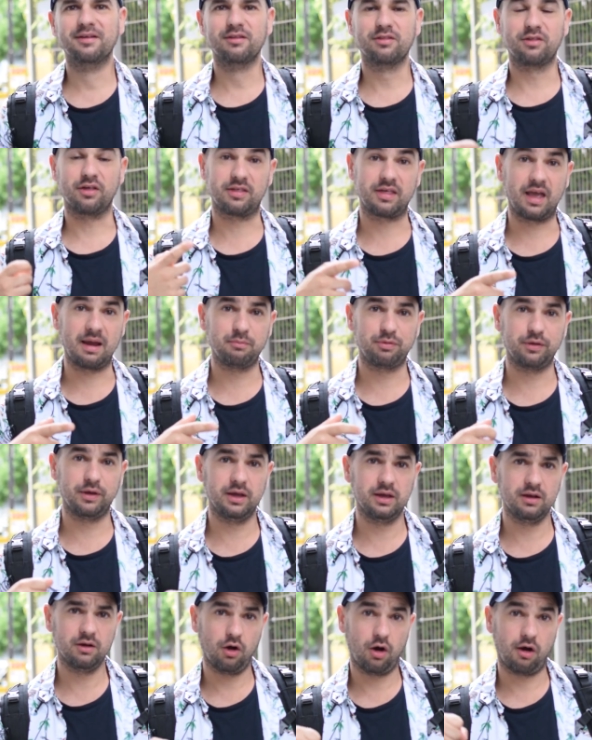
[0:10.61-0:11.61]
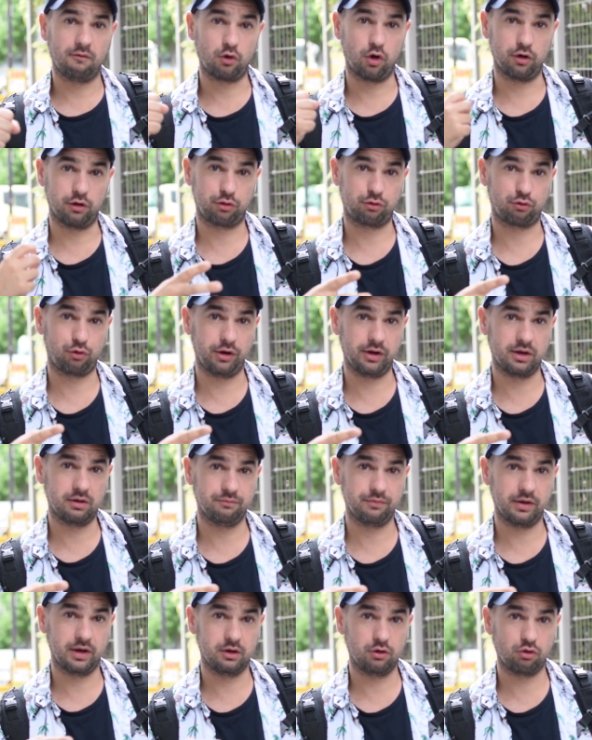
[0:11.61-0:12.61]
It's the same thing. I've gone to three
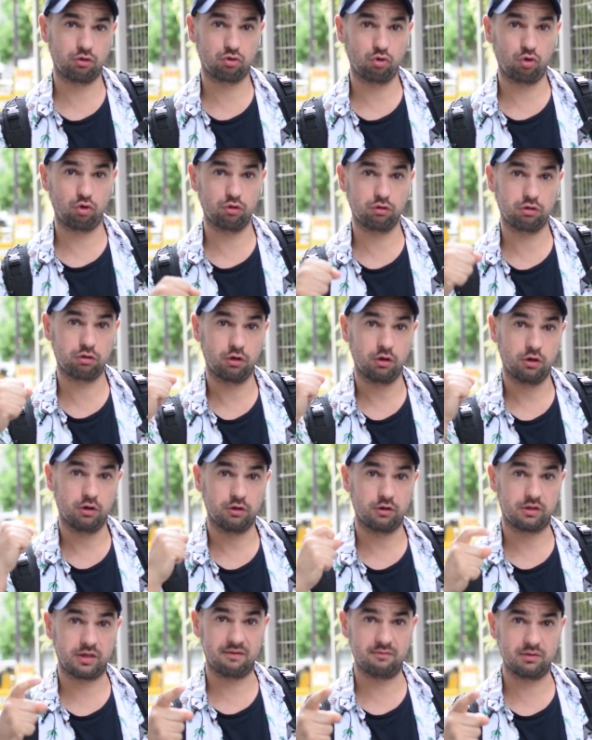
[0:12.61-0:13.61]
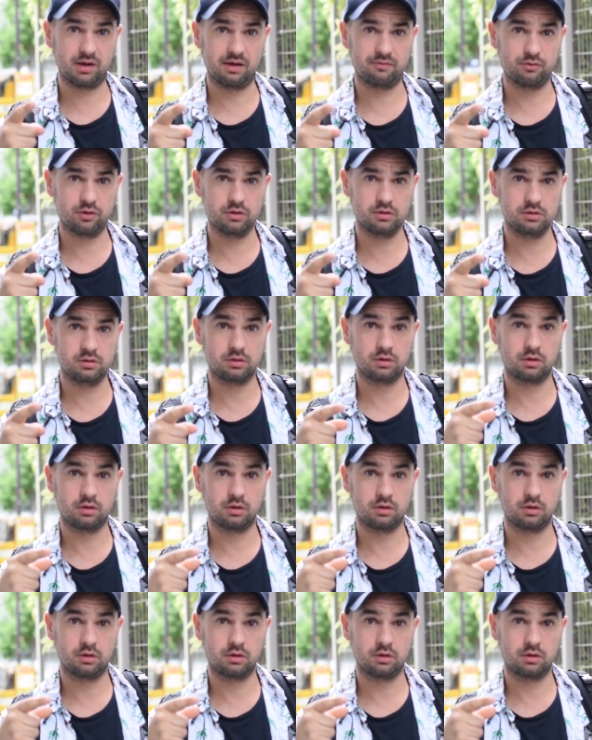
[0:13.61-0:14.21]
convenience stores, 7-Eleven,